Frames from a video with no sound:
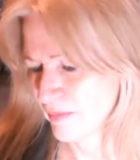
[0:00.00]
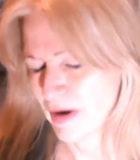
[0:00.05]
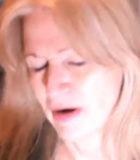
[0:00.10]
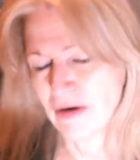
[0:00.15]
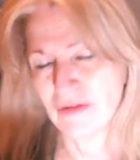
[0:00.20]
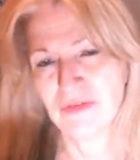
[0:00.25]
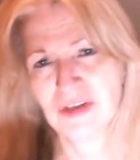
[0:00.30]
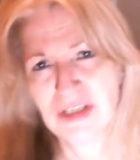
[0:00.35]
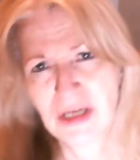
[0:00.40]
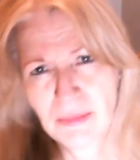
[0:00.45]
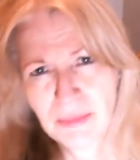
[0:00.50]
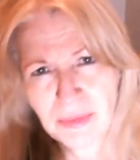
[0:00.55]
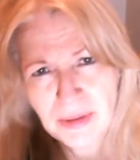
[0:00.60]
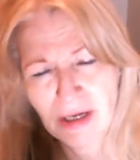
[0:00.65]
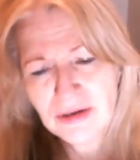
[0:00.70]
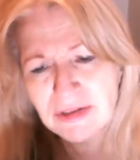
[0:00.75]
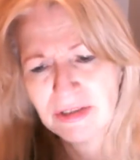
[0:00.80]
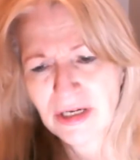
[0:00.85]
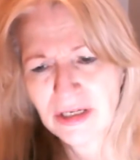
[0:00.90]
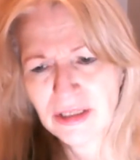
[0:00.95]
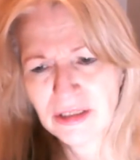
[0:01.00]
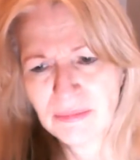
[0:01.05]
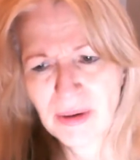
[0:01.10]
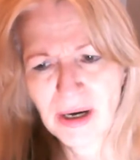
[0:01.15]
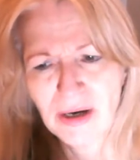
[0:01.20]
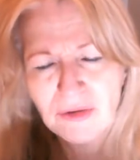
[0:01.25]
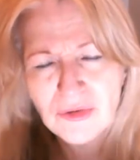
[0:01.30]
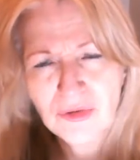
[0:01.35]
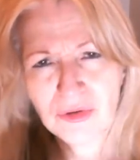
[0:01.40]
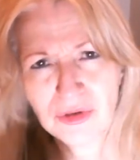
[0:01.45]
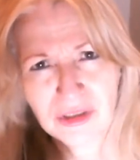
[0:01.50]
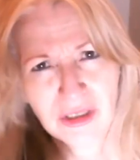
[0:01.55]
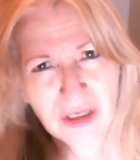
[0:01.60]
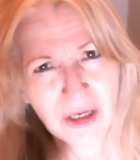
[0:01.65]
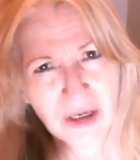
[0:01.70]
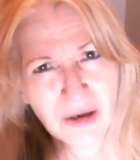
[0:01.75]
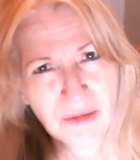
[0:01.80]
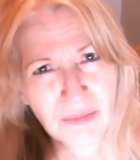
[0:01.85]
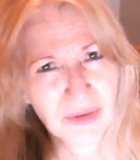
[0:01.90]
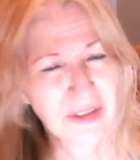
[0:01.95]
of stepping outside the boundaries.
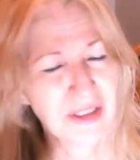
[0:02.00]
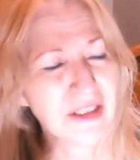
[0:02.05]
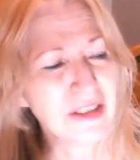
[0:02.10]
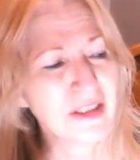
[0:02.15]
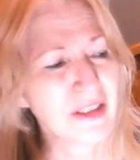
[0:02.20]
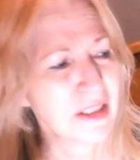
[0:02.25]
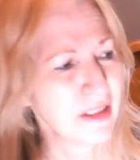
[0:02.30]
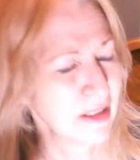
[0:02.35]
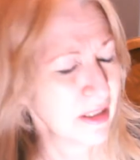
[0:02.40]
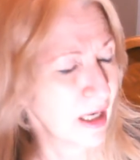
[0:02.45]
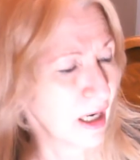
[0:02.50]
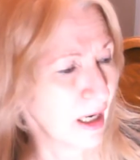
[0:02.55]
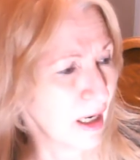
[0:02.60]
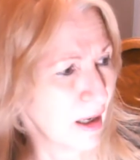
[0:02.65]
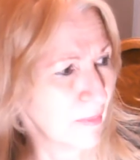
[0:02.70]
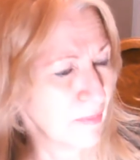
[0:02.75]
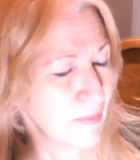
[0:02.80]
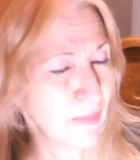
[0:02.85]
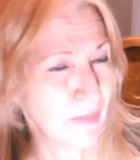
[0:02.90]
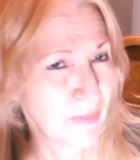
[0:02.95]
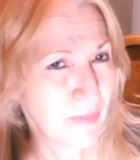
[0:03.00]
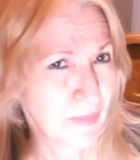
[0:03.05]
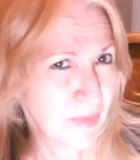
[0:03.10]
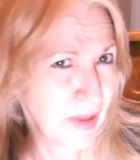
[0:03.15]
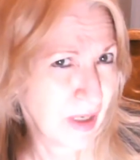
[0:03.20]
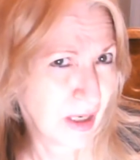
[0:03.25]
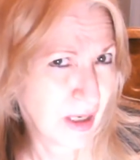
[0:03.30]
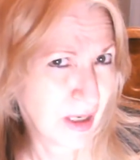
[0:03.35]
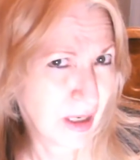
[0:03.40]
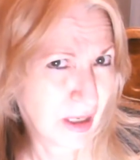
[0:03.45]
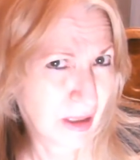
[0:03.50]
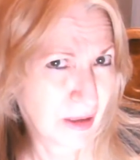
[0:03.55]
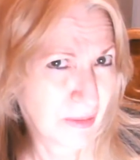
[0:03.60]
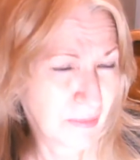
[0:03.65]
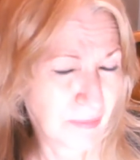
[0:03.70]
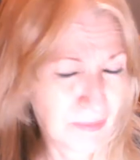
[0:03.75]
But this is the